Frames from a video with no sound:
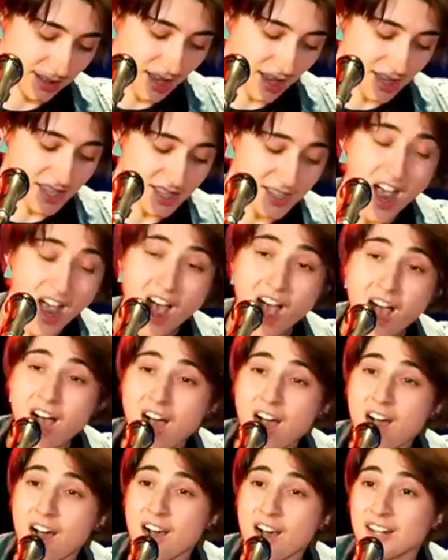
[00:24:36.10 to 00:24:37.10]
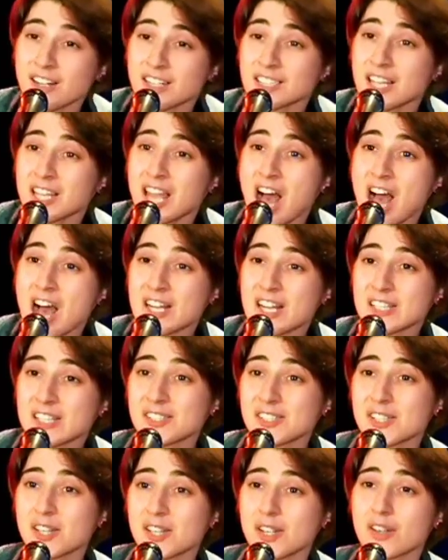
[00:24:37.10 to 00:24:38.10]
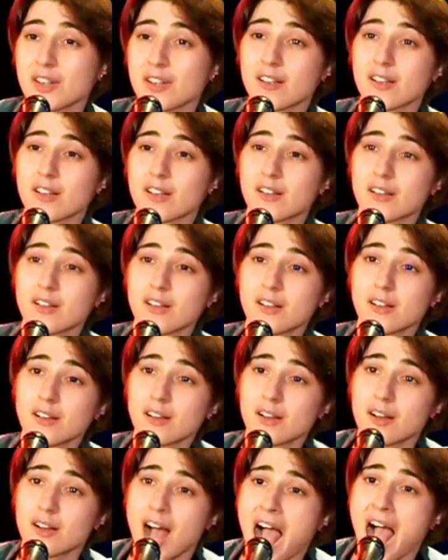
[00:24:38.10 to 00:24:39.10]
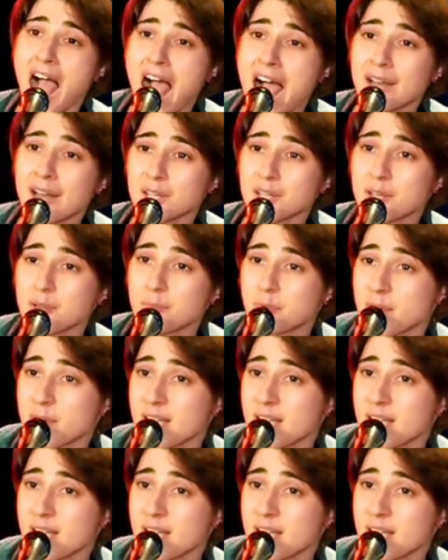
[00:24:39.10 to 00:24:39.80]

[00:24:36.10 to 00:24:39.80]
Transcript: Young lungs, how do you breathe?